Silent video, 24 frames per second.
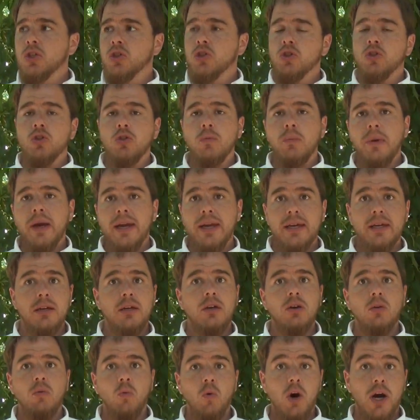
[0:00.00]
to
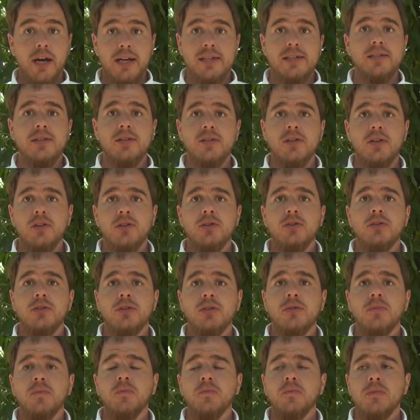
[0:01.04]
make wise
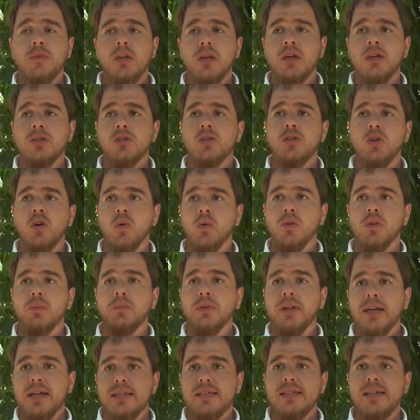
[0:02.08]
decisions. And so the
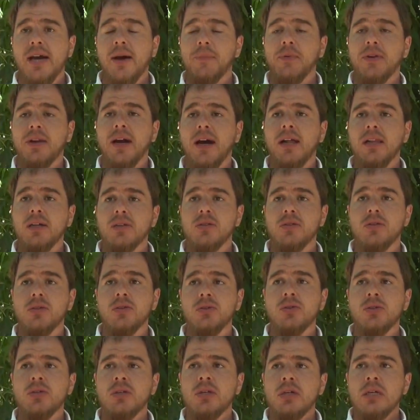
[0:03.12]
plant sap
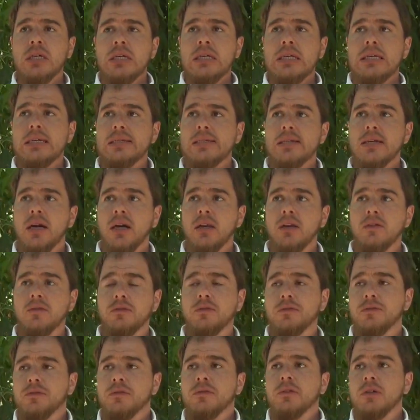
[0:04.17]
analysis is kind
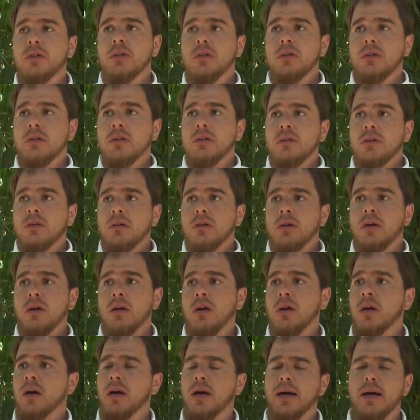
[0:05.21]
of
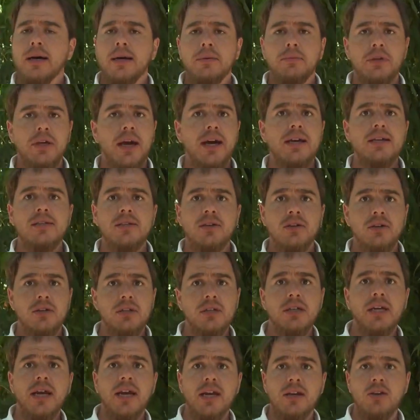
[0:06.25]
um, the icing on
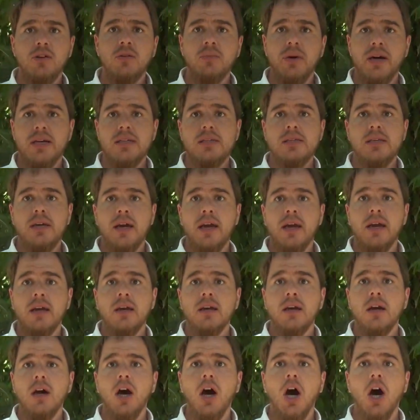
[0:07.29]
the cake, you might say,
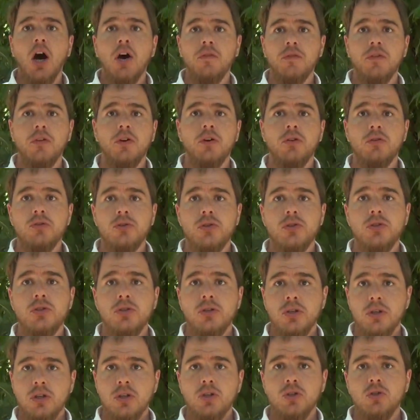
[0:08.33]
of
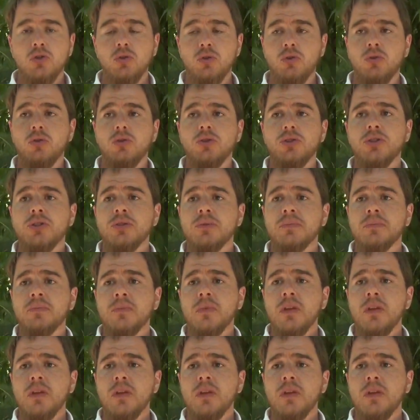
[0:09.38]
those tools.